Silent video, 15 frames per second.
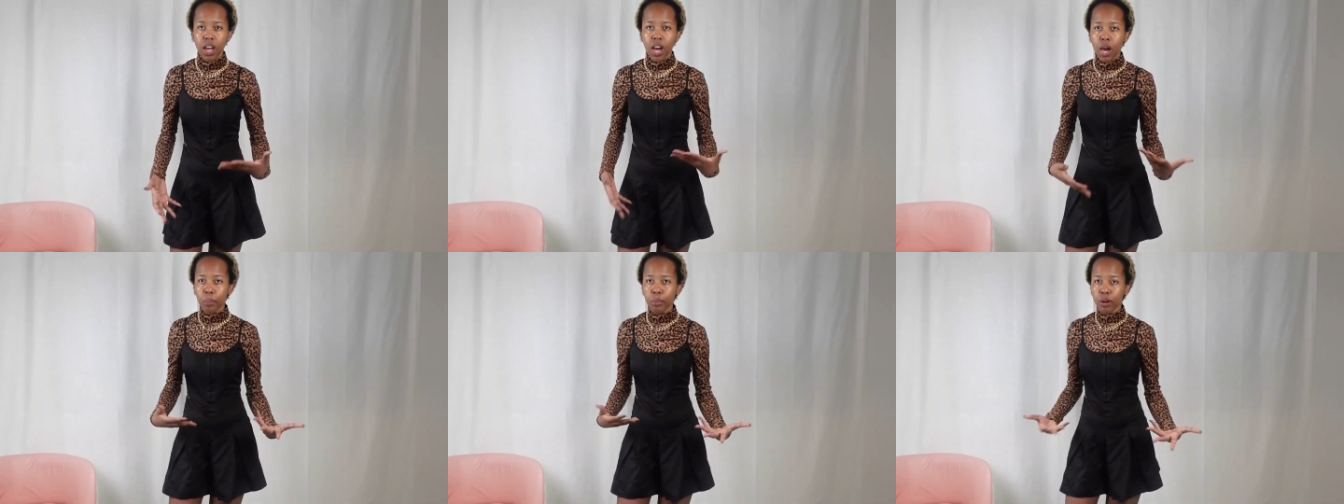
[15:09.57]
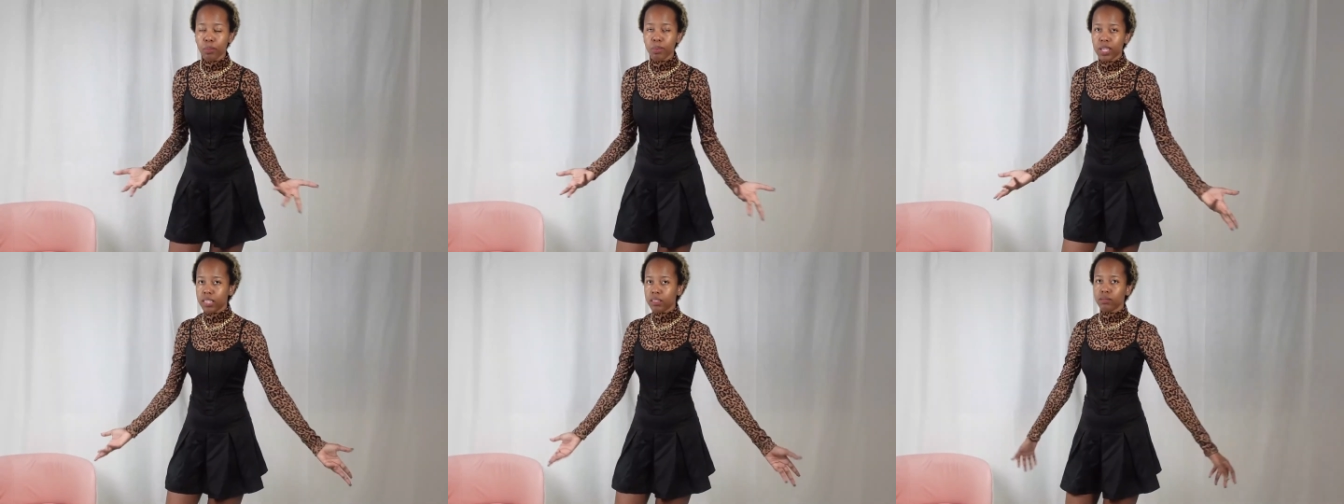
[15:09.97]
I'll
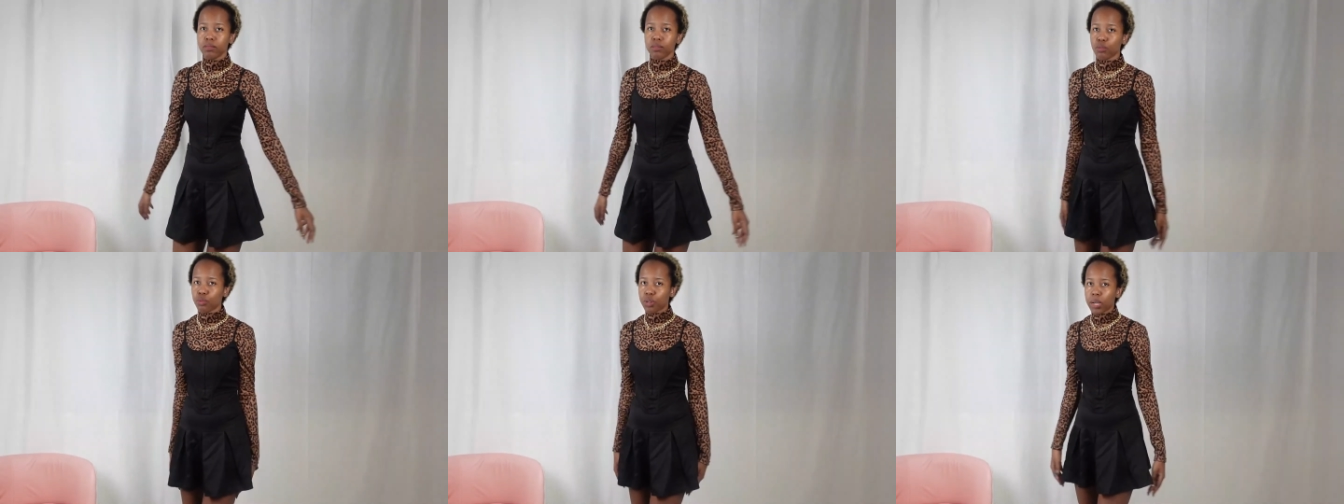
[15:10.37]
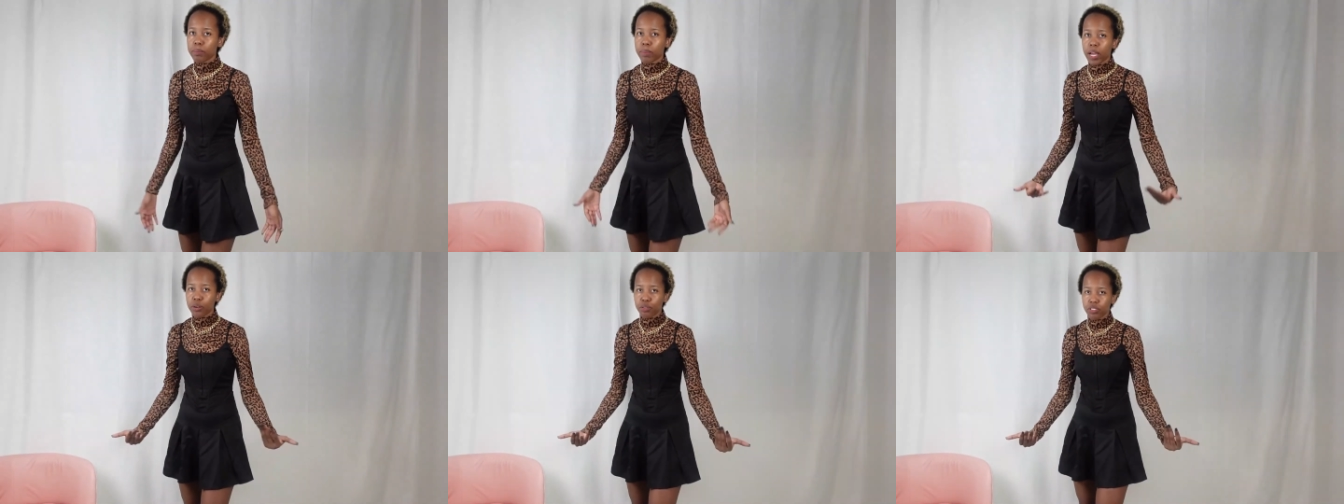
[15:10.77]
probably wear
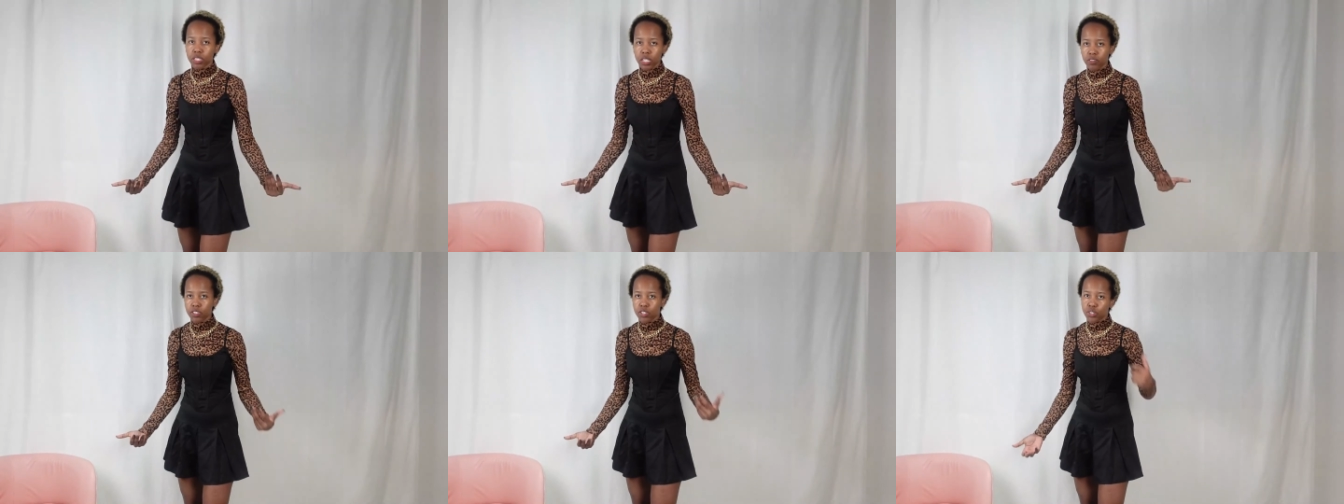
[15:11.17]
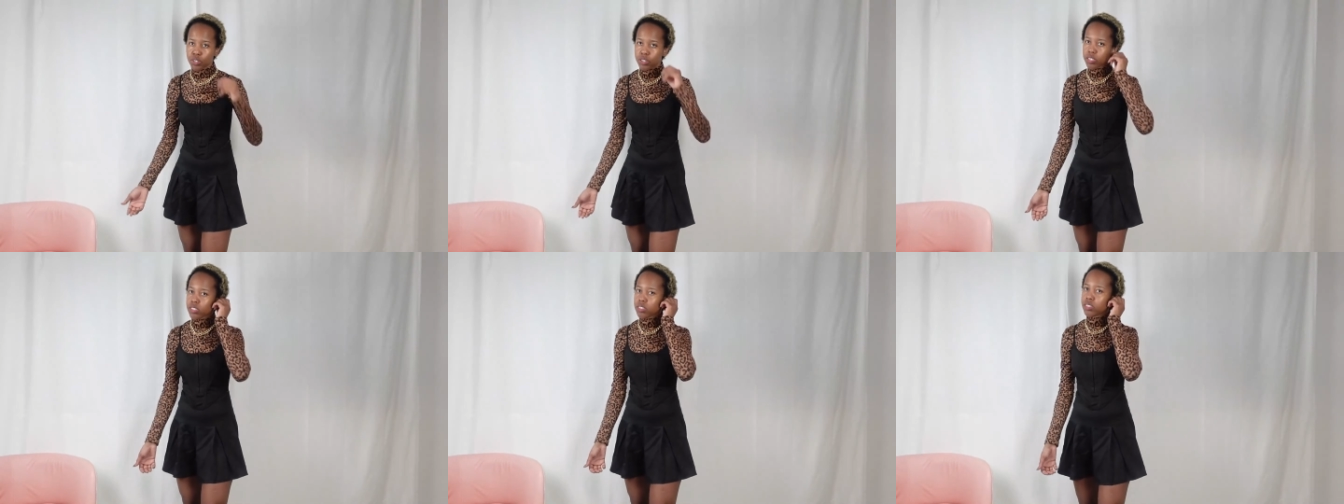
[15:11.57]
my own safety
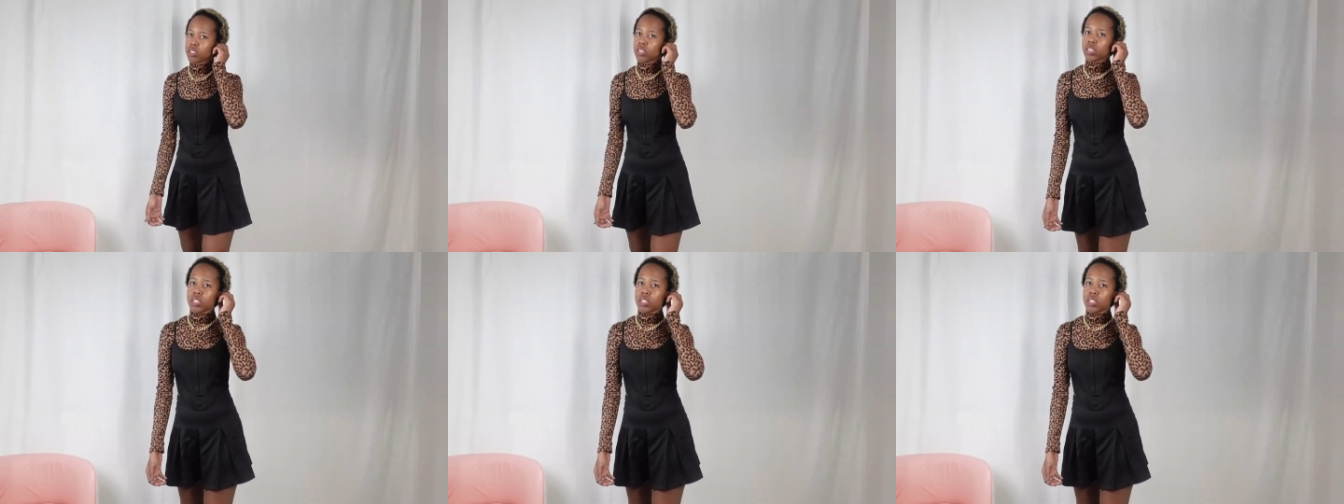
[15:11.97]
shorts